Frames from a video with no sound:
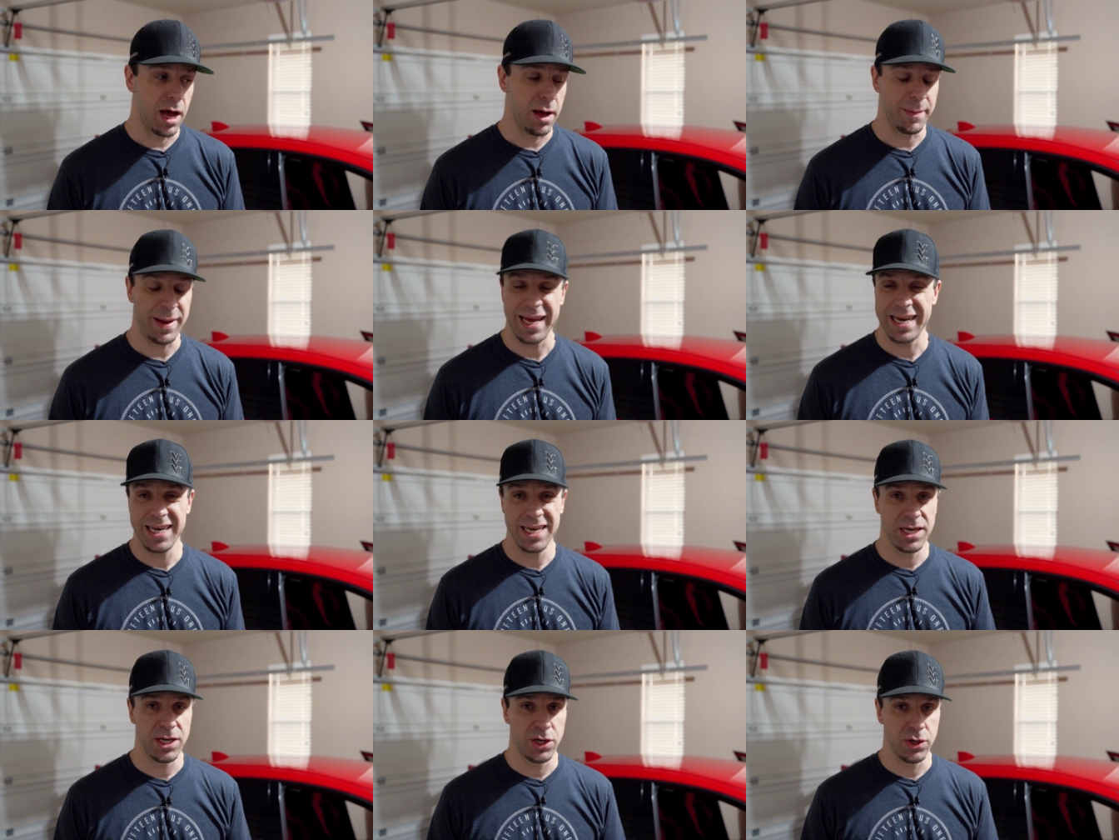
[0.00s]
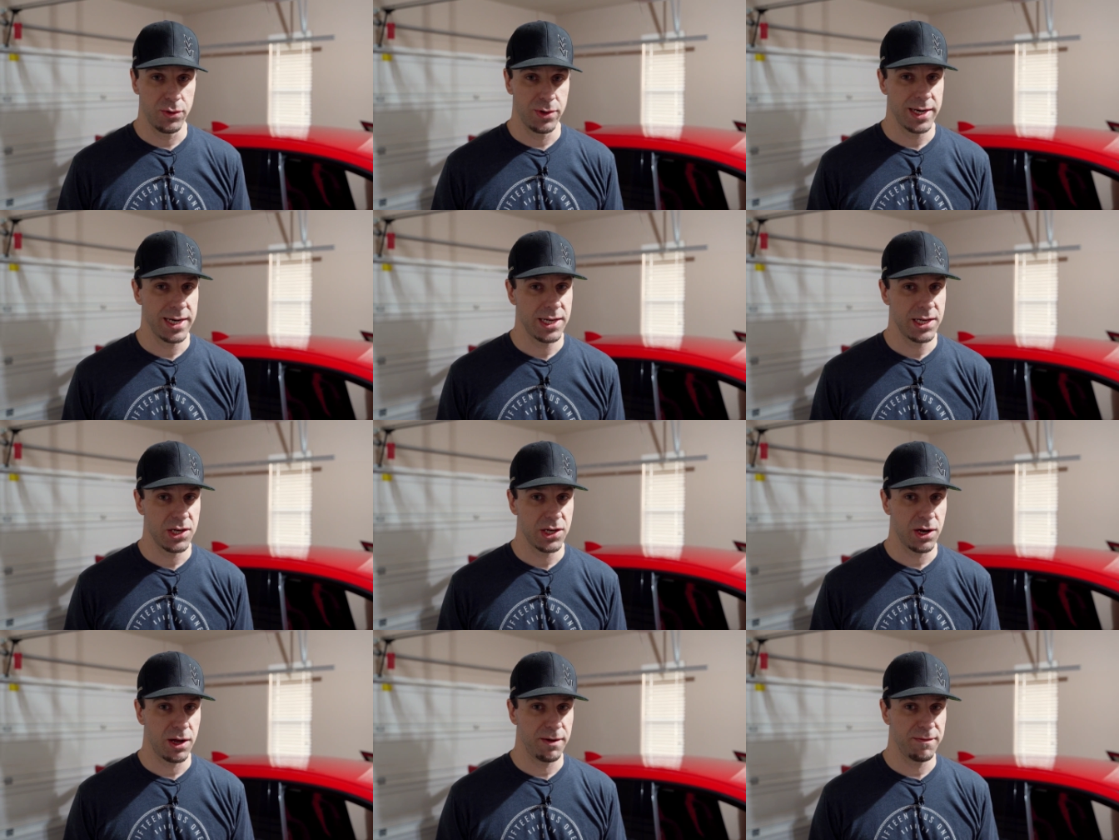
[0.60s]
Um, I didn't do an
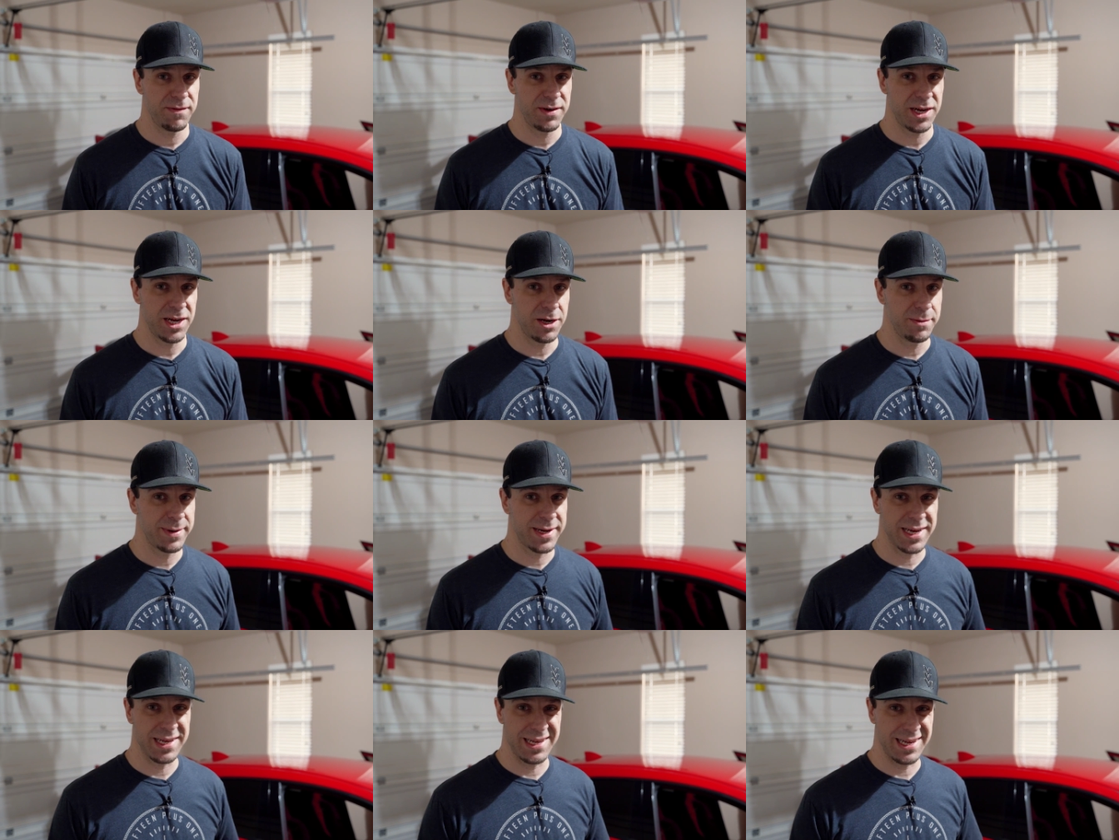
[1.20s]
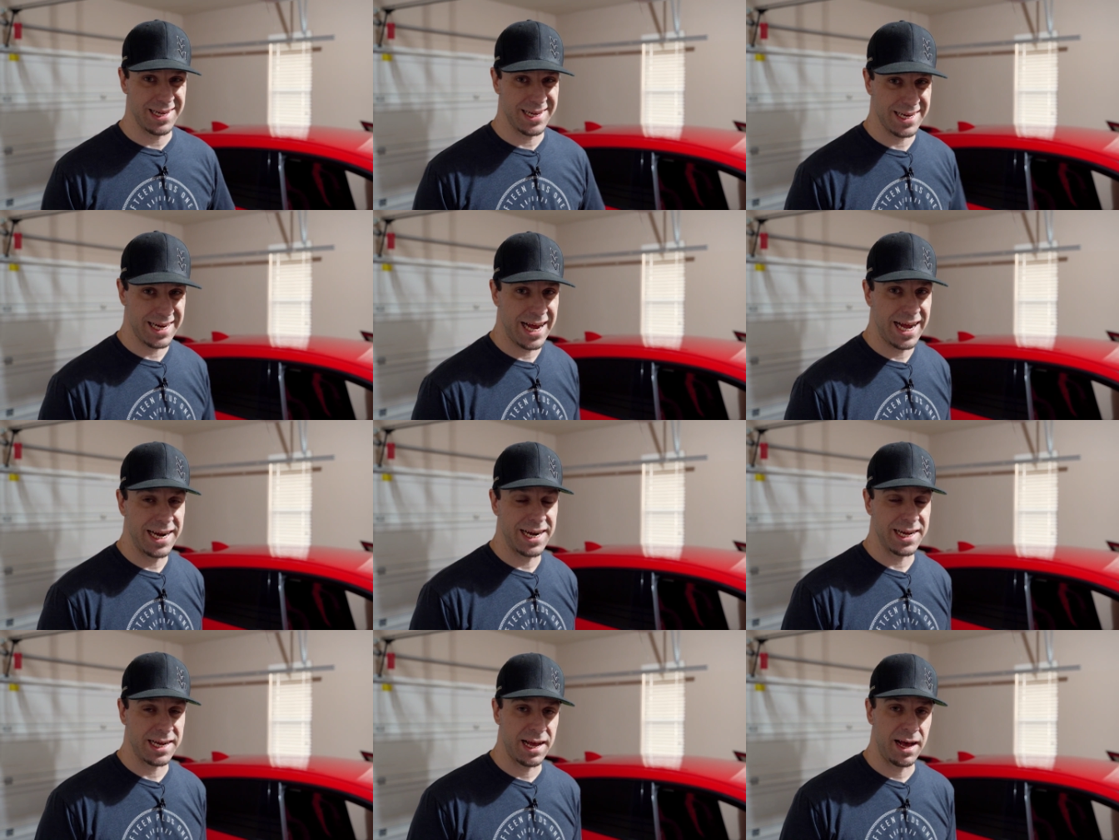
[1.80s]
install video because it's
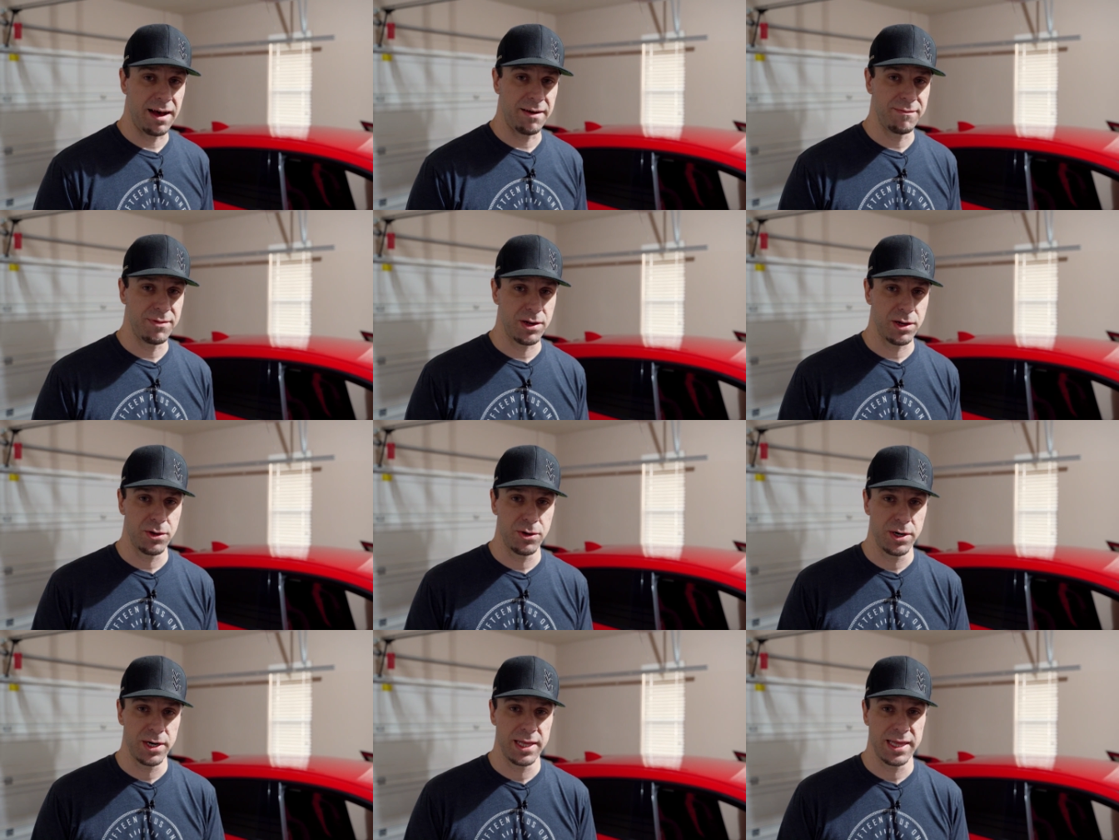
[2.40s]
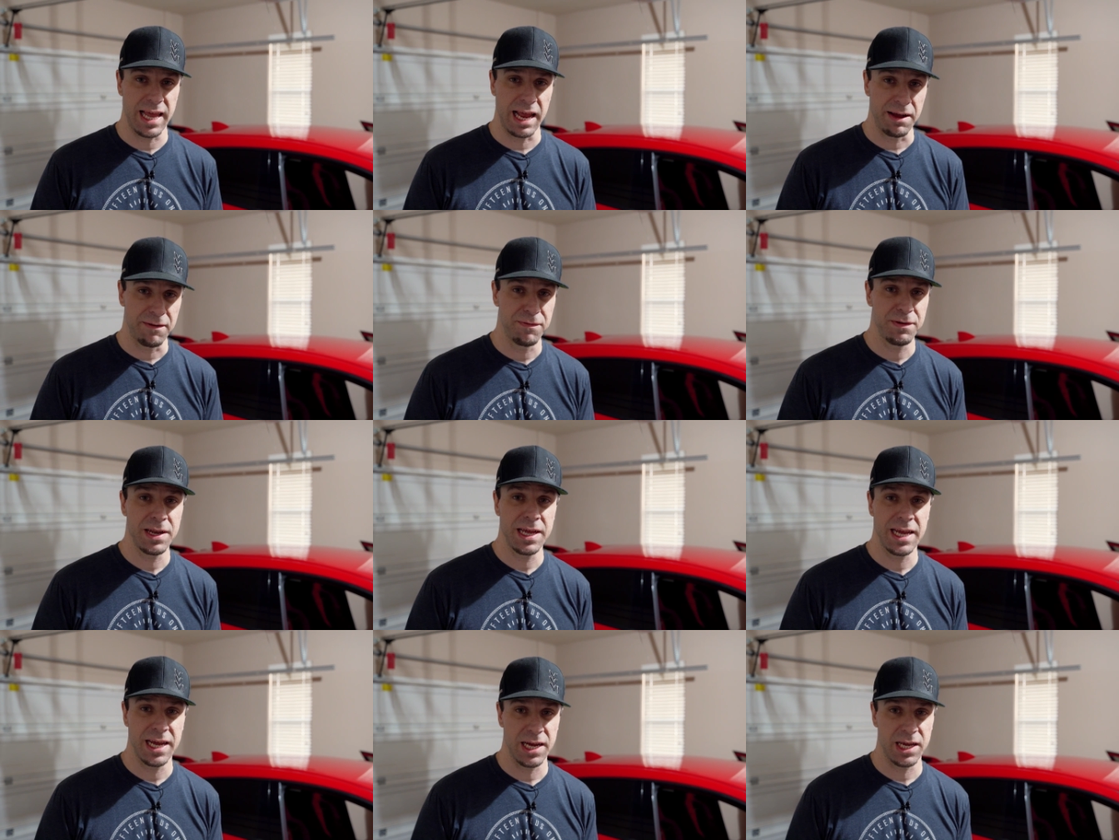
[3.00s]
kind of convoluted.
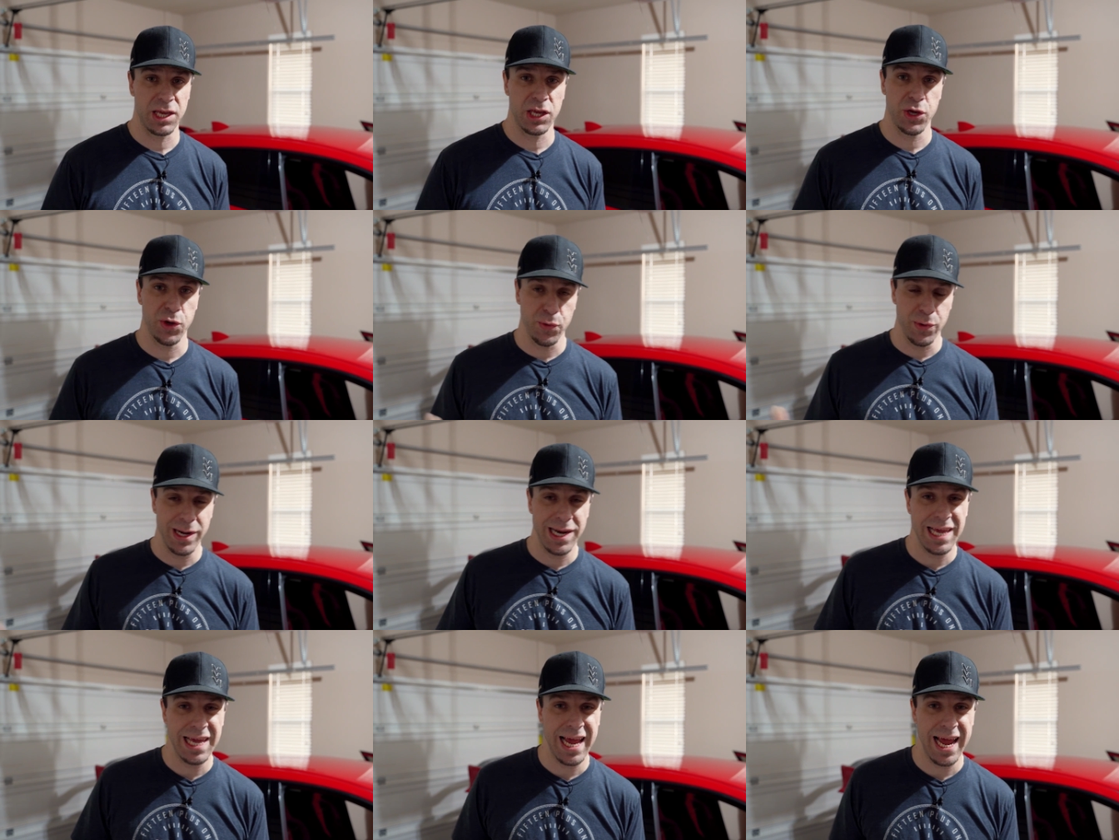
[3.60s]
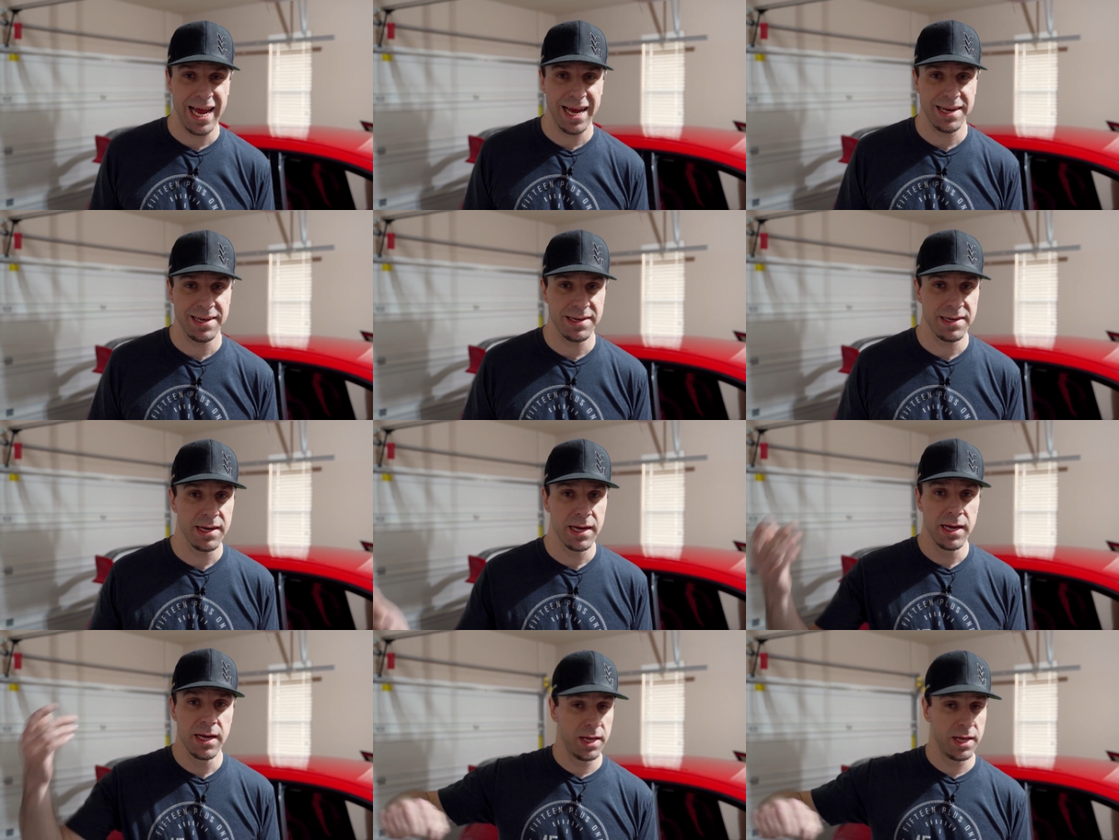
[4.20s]
Thankfully, Acuity has